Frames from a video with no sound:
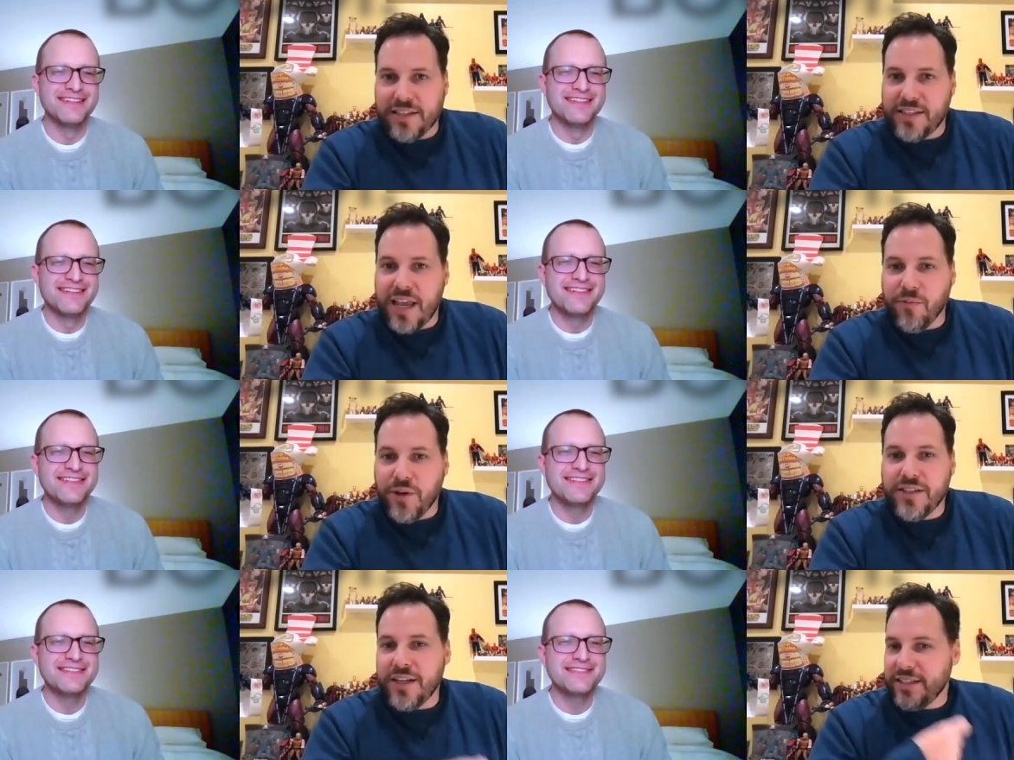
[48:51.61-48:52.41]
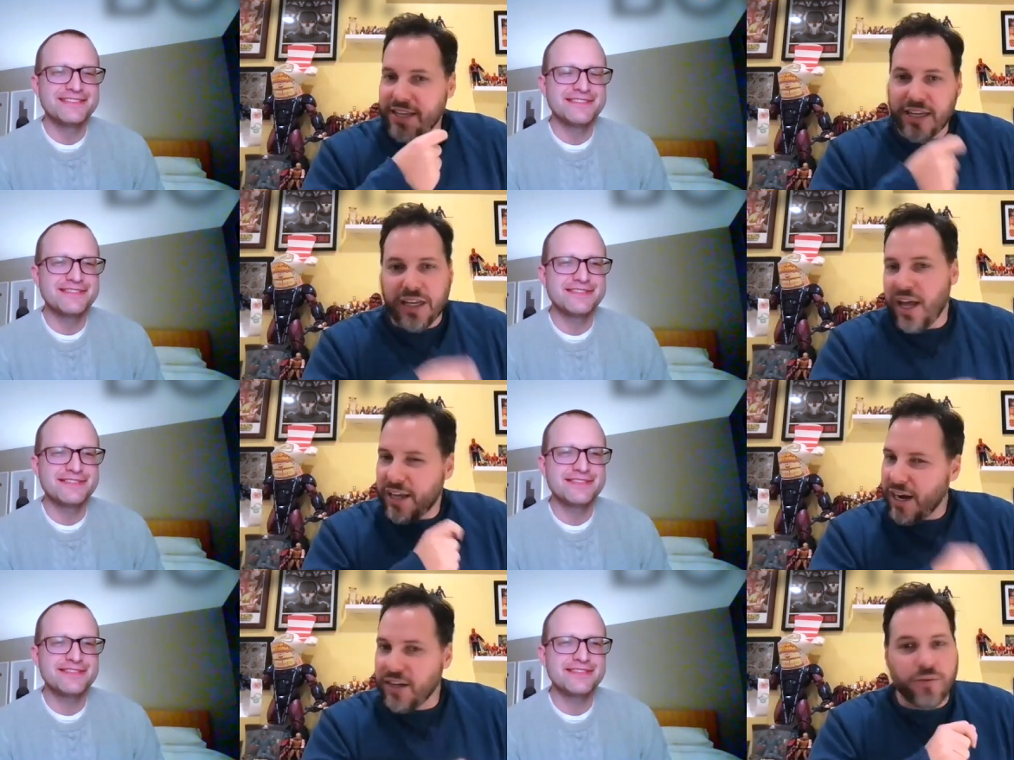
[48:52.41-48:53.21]
Speaker 1: that same reason. It's like I
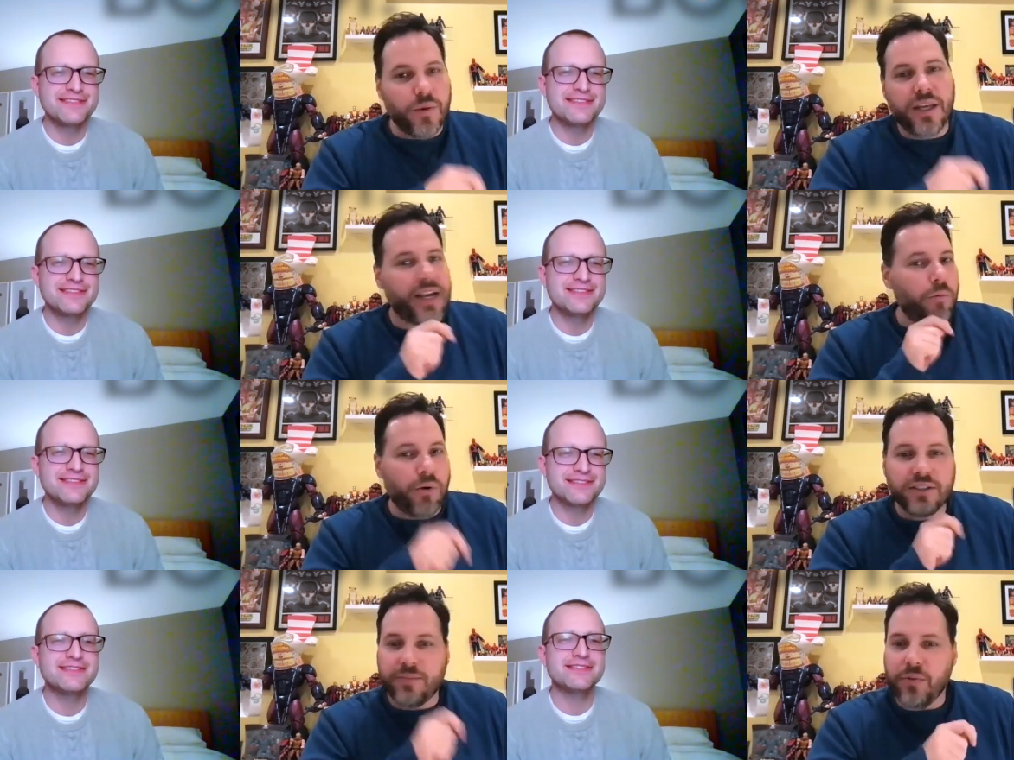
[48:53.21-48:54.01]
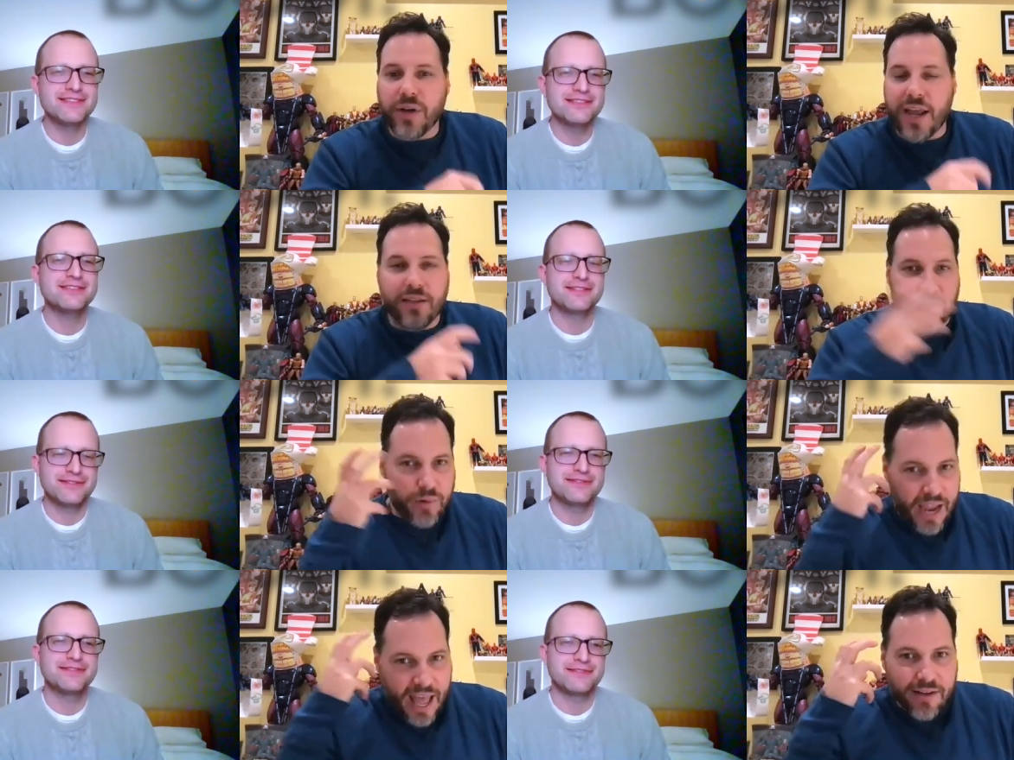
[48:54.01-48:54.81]
got to tweak it. I want it to be what I
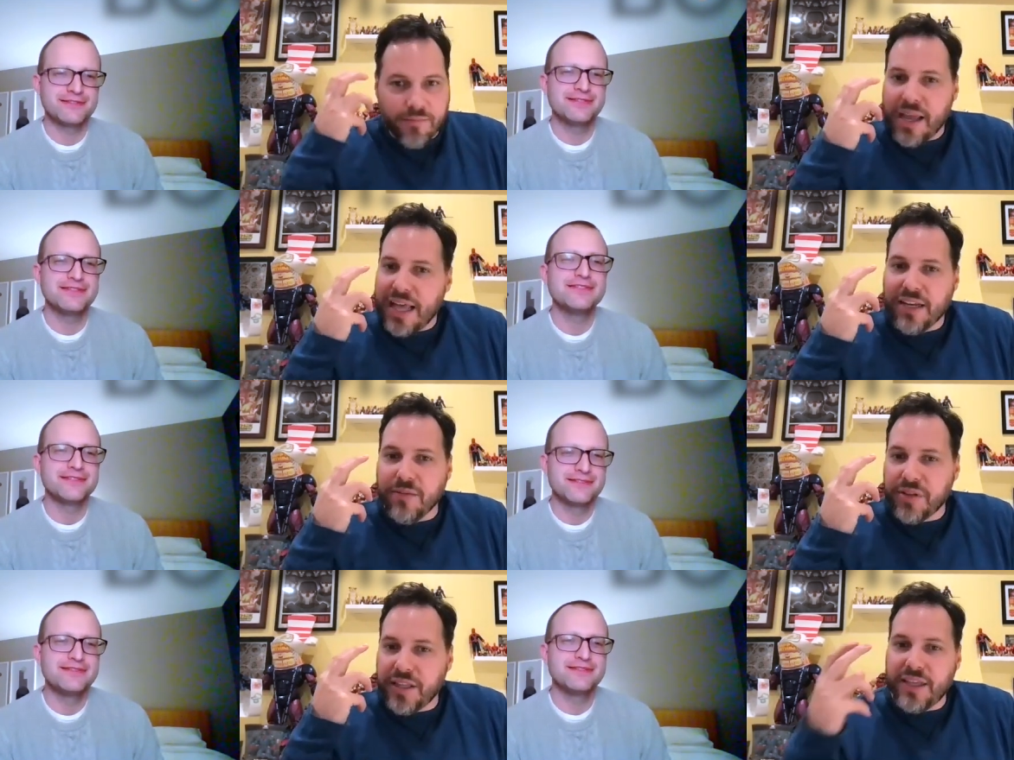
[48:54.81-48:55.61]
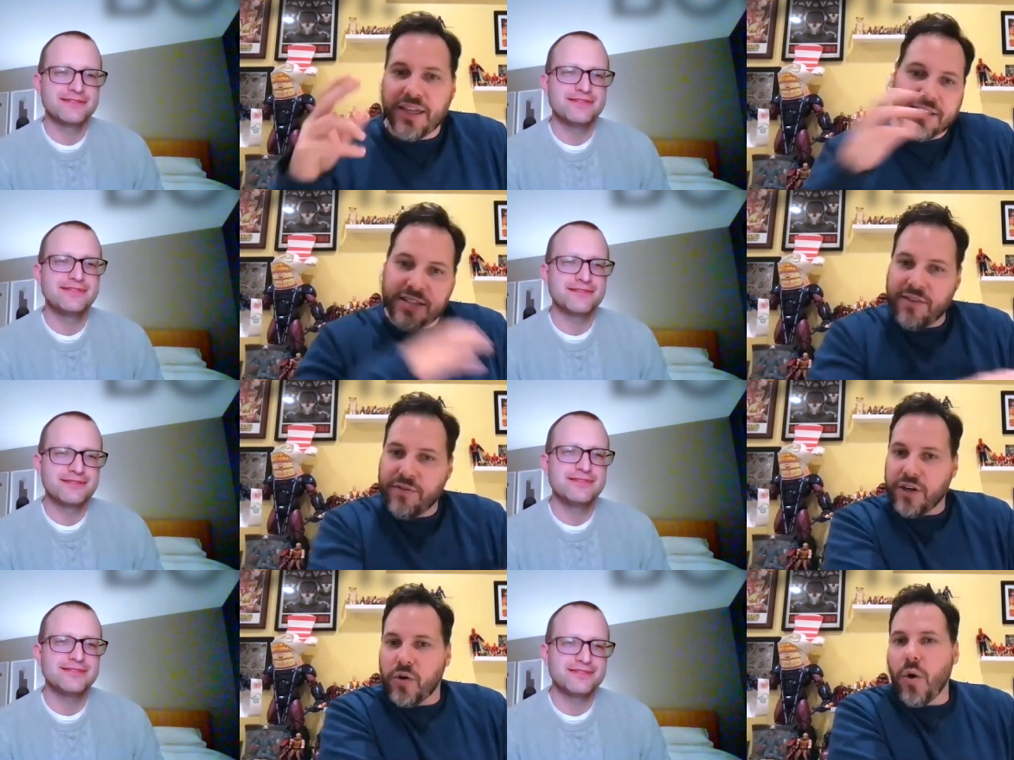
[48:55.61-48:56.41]
what I had in my head completely, and it's
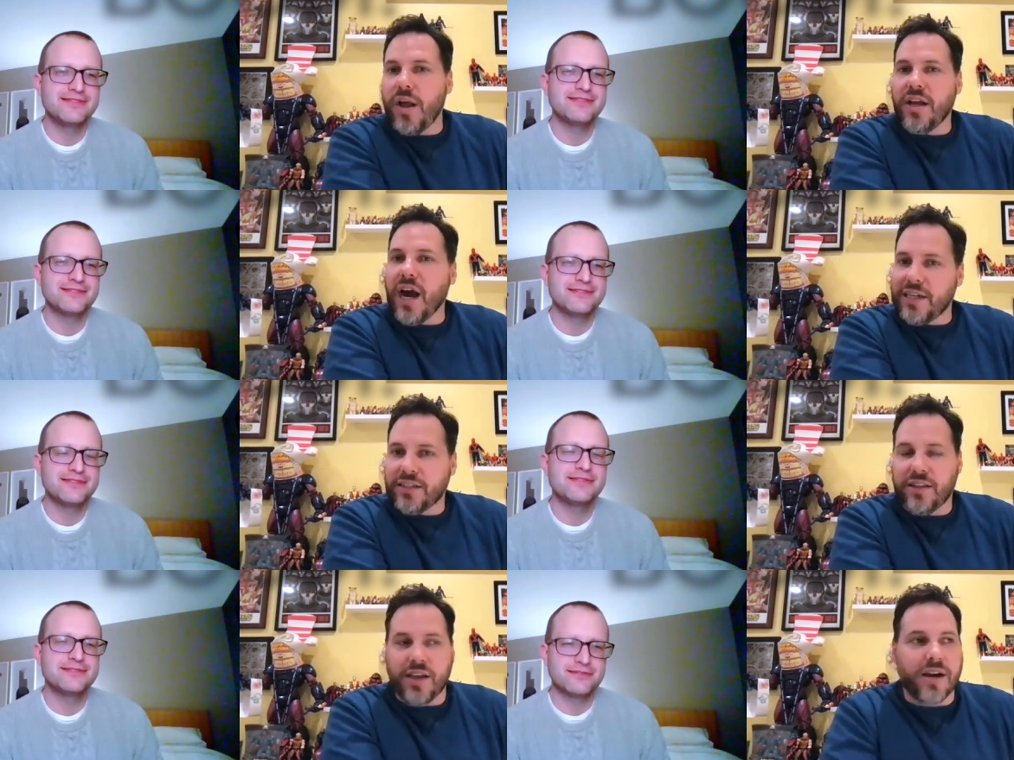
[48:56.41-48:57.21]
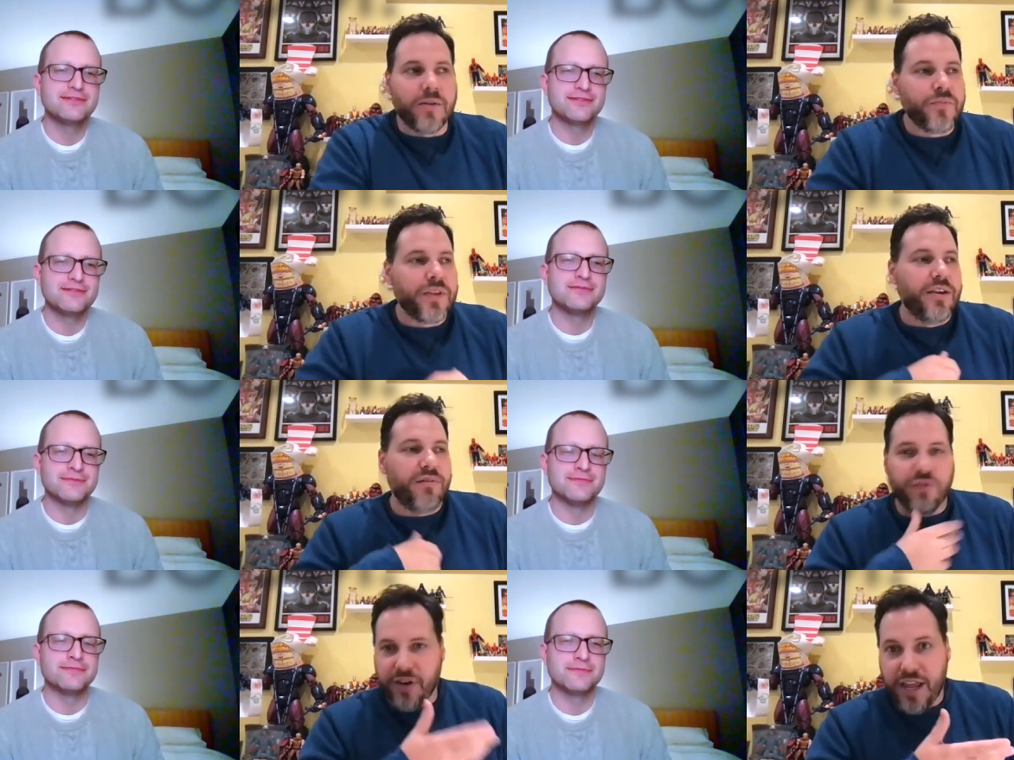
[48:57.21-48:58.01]
never quite gotten to there
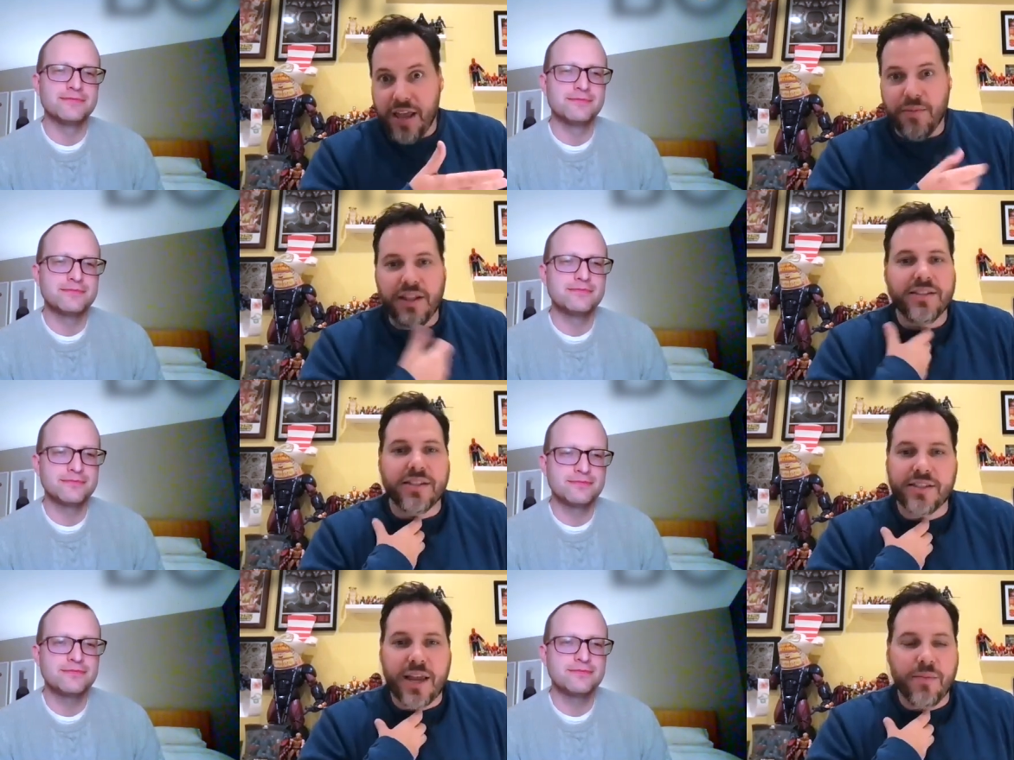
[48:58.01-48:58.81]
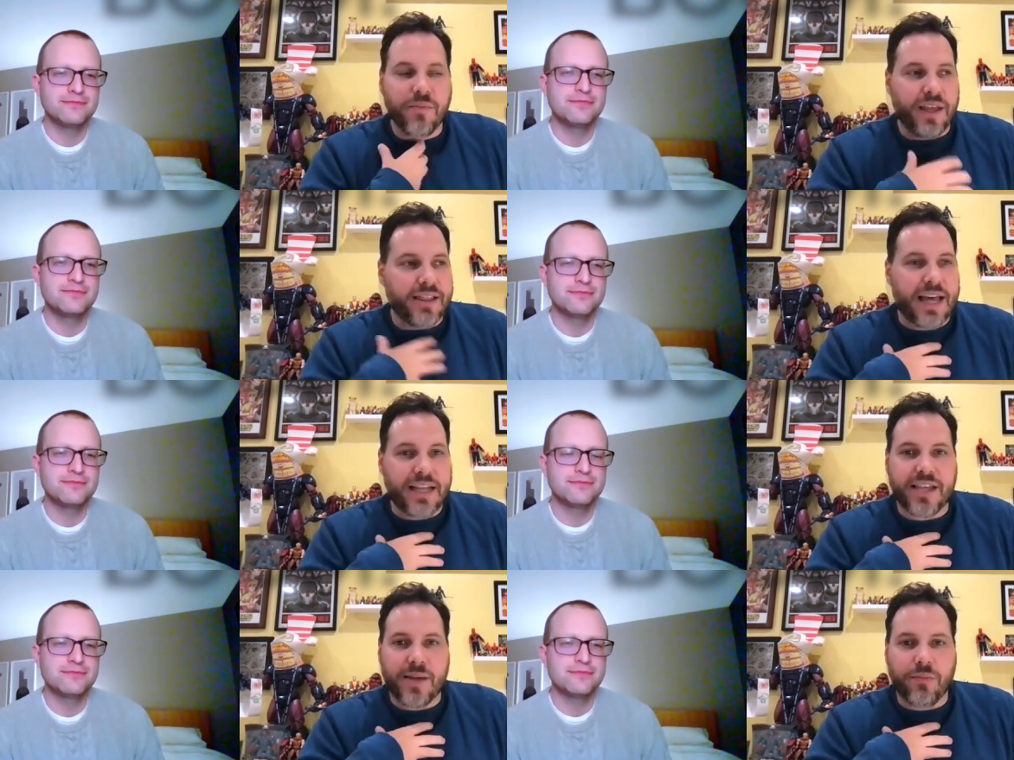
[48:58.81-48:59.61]
mm-hmm. for mm. him. And it's the same like
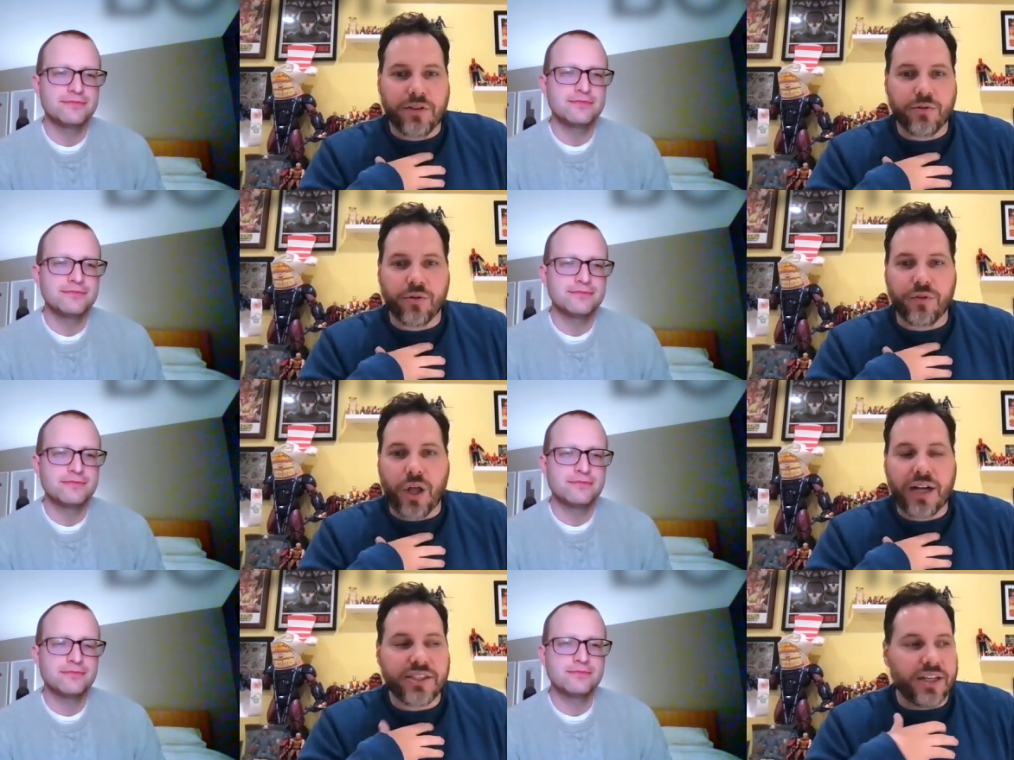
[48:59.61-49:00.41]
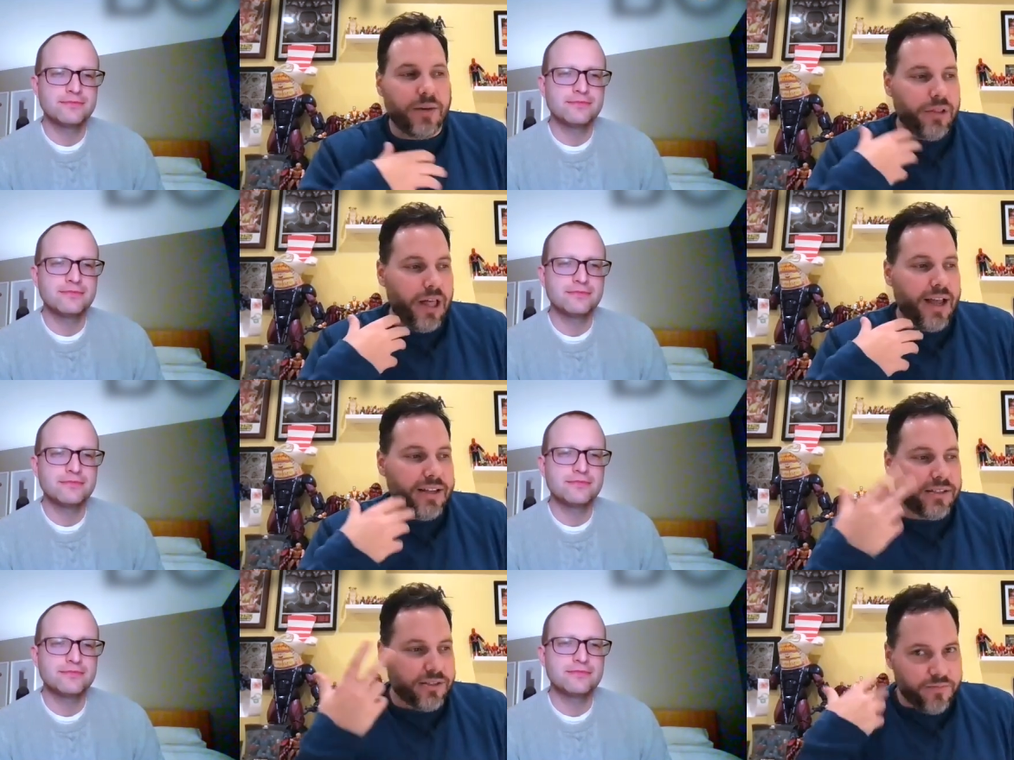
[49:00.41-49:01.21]
that same sort of logic
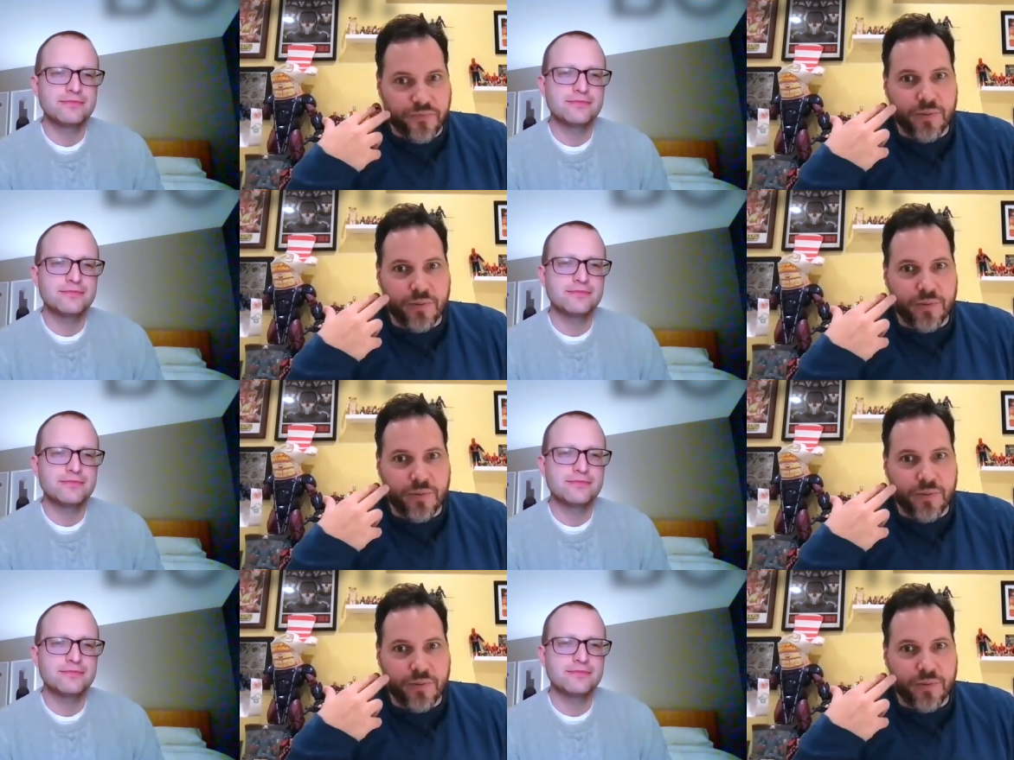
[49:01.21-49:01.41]
applies to